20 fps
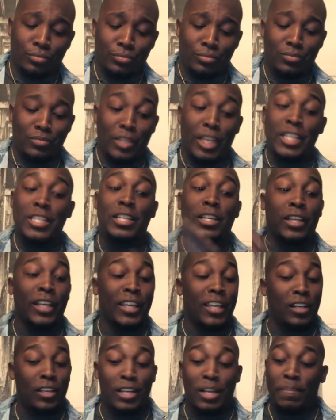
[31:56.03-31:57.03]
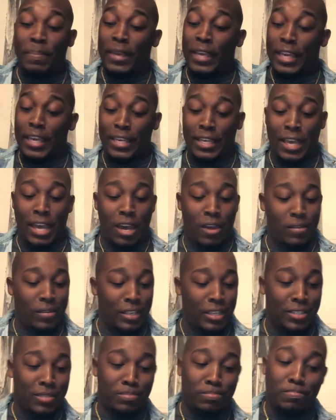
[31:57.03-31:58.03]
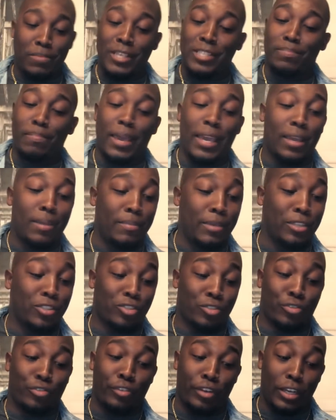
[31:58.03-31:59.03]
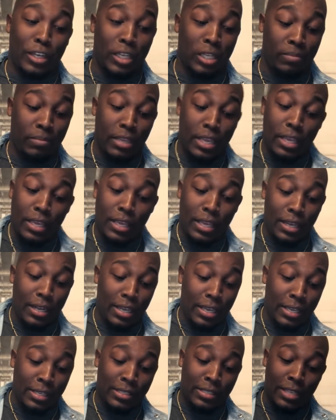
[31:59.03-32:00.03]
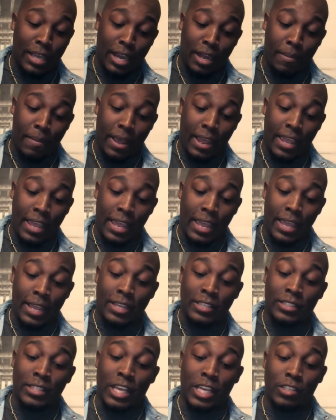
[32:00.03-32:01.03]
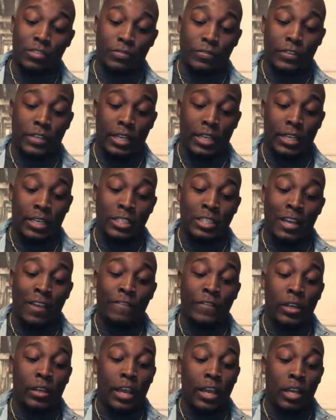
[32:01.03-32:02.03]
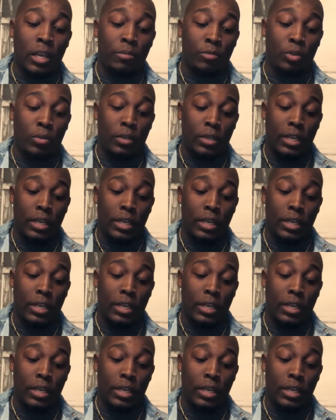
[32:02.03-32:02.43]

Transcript: This clicking of the pen, y'all, is making me scream in the inside of my head, because that's funny, because I feel like I'm doing a